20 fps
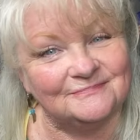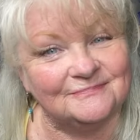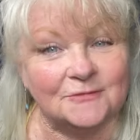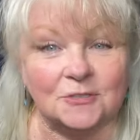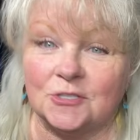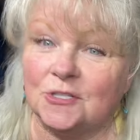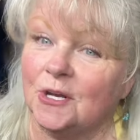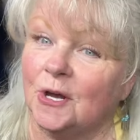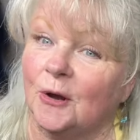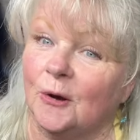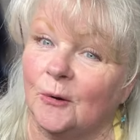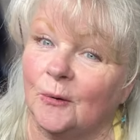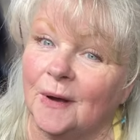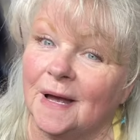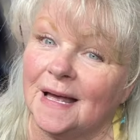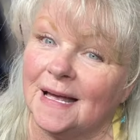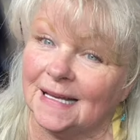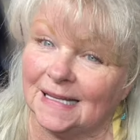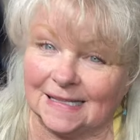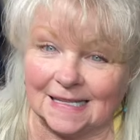So
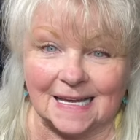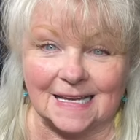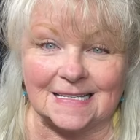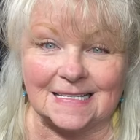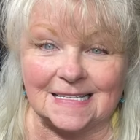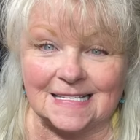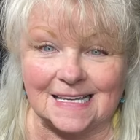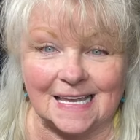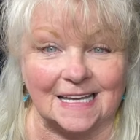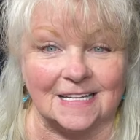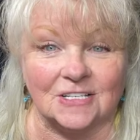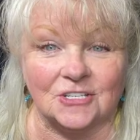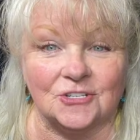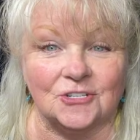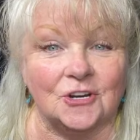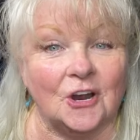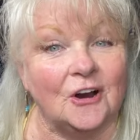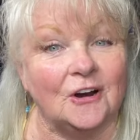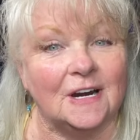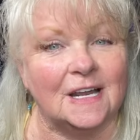let's get
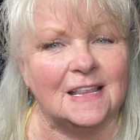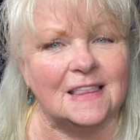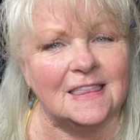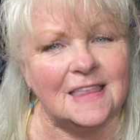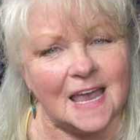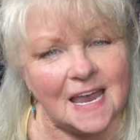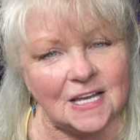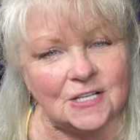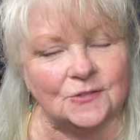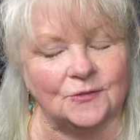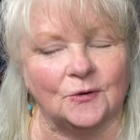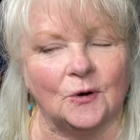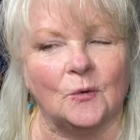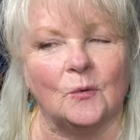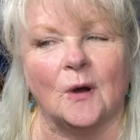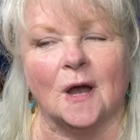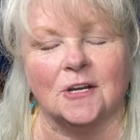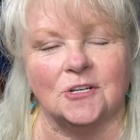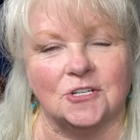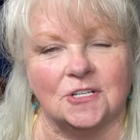started. Thanks for
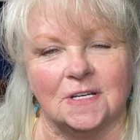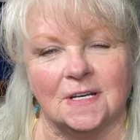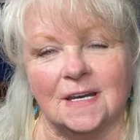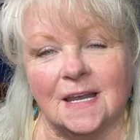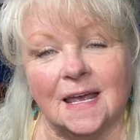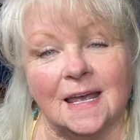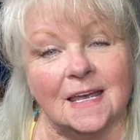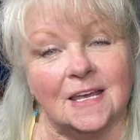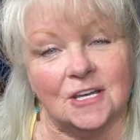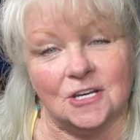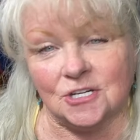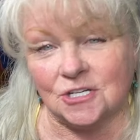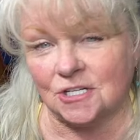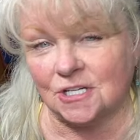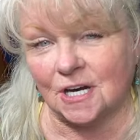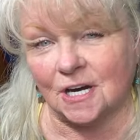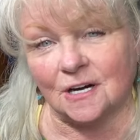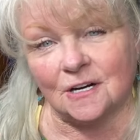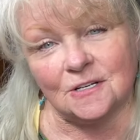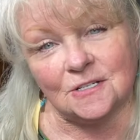watching.
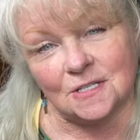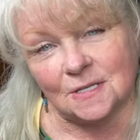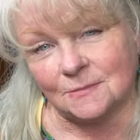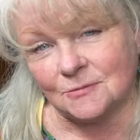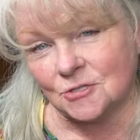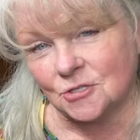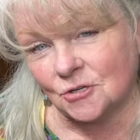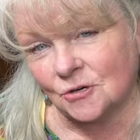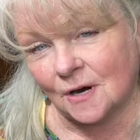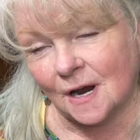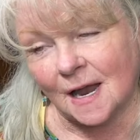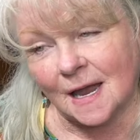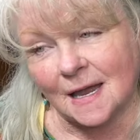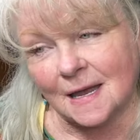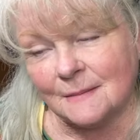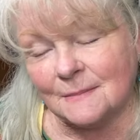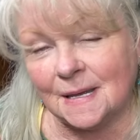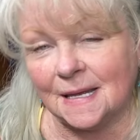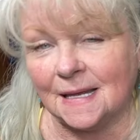Share, subscribe.